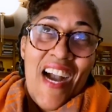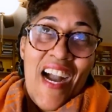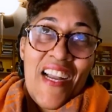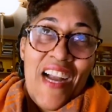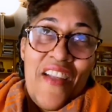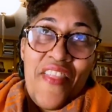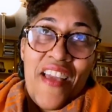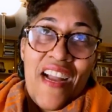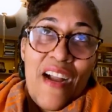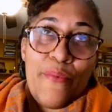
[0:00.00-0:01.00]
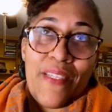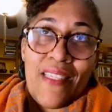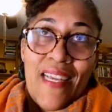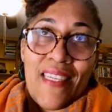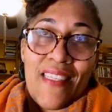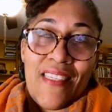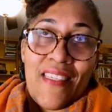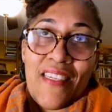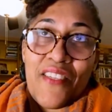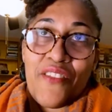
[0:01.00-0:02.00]
I think I was like in
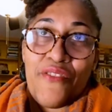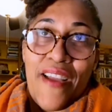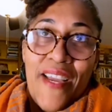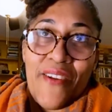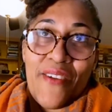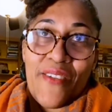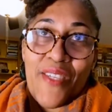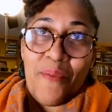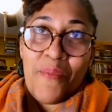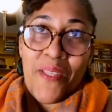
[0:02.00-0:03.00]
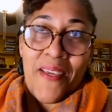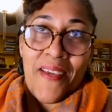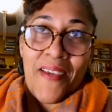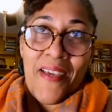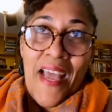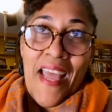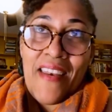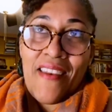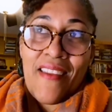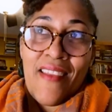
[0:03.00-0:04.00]
6th grade or something,
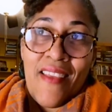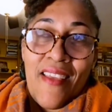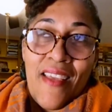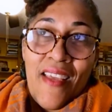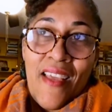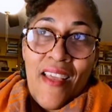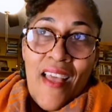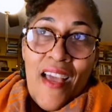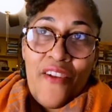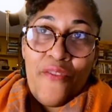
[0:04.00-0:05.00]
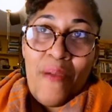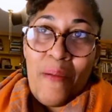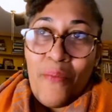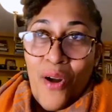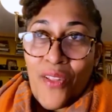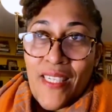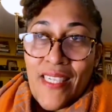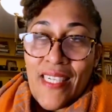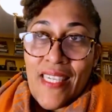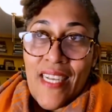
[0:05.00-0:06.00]
and I don't remember all the
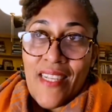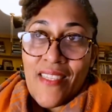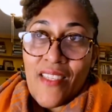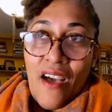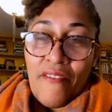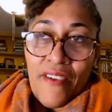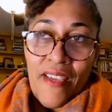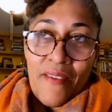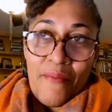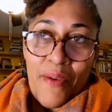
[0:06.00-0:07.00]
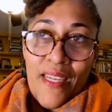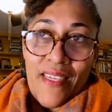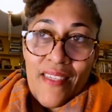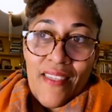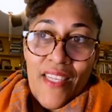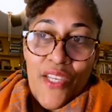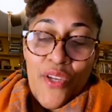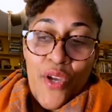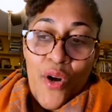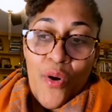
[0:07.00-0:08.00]
details of it, but
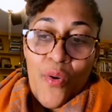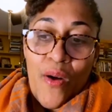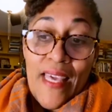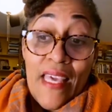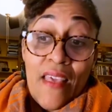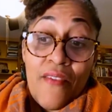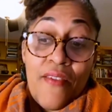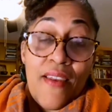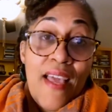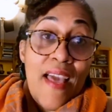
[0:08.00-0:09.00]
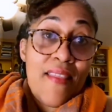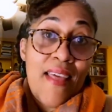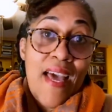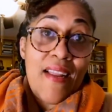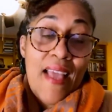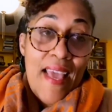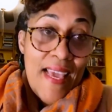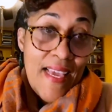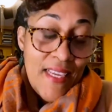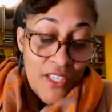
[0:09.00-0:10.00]
even at that
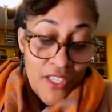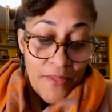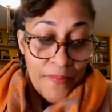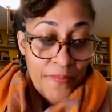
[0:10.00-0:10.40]
age,